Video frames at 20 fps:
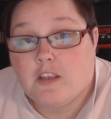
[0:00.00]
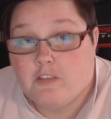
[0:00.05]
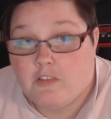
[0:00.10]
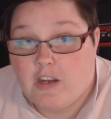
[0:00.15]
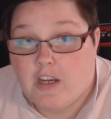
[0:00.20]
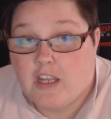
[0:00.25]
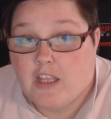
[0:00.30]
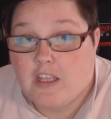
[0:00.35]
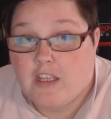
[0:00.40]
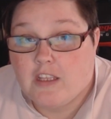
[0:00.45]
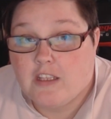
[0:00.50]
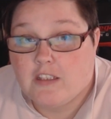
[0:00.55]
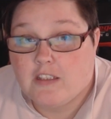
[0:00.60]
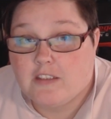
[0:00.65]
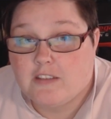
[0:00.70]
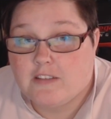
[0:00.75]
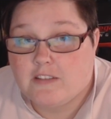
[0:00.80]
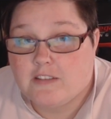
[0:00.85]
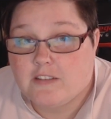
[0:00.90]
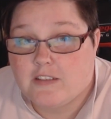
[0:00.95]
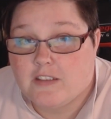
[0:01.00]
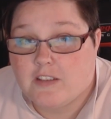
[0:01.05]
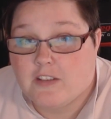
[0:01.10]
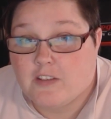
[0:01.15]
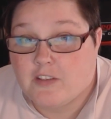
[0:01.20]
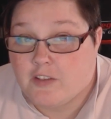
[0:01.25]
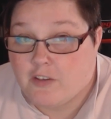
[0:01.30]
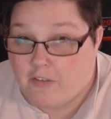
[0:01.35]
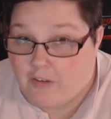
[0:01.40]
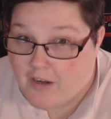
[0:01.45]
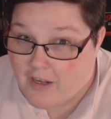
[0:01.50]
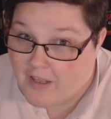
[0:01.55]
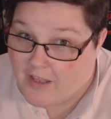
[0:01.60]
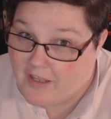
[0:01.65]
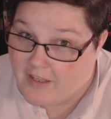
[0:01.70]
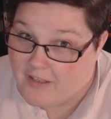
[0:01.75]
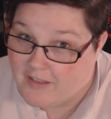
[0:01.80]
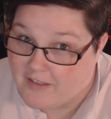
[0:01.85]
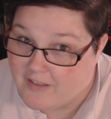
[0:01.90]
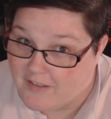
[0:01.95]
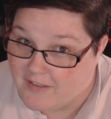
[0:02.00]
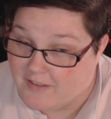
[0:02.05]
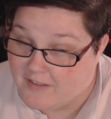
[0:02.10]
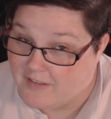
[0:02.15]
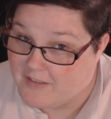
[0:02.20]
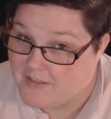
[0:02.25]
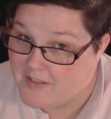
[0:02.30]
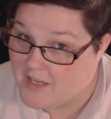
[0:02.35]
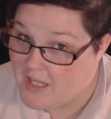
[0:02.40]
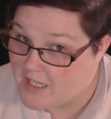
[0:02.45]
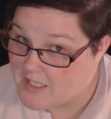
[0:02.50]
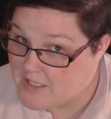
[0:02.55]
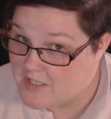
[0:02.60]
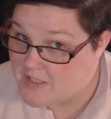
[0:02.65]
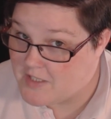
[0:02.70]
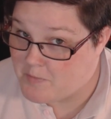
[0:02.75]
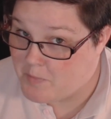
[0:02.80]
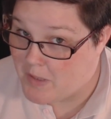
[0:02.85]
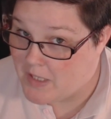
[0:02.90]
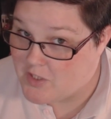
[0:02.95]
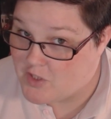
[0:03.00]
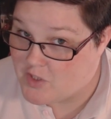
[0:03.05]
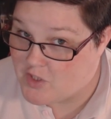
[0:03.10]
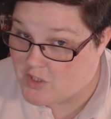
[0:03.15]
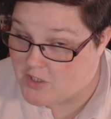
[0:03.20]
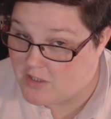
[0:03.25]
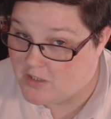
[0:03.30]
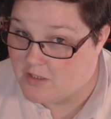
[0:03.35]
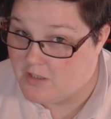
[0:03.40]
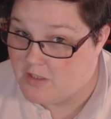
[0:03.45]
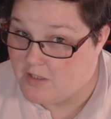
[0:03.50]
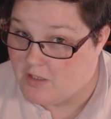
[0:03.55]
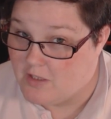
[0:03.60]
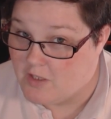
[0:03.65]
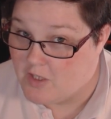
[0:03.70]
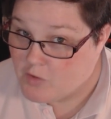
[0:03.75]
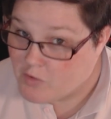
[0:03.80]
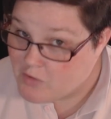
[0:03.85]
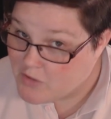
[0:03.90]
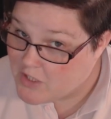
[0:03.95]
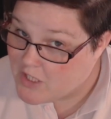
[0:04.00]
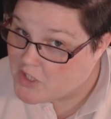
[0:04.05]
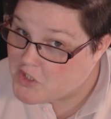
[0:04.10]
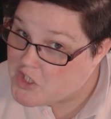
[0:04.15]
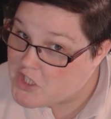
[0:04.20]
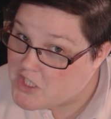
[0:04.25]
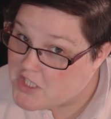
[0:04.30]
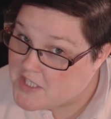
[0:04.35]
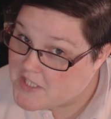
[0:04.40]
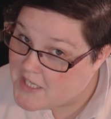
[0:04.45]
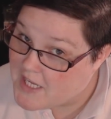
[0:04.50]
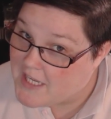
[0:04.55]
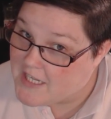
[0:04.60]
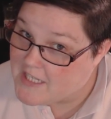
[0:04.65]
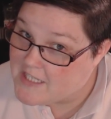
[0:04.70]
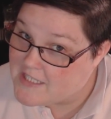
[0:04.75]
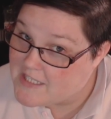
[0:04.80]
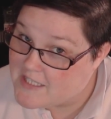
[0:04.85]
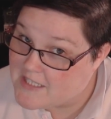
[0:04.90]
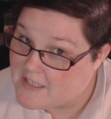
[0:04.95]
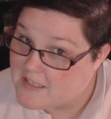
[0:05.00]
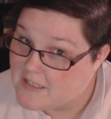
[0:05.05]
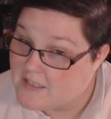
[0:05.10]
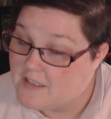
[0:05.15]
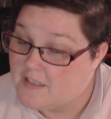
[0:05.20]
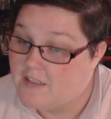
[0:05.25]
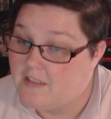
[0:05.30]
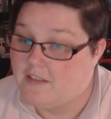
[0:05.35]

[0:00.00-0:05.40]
you ready you ready in anticipation you're on the edge of your seats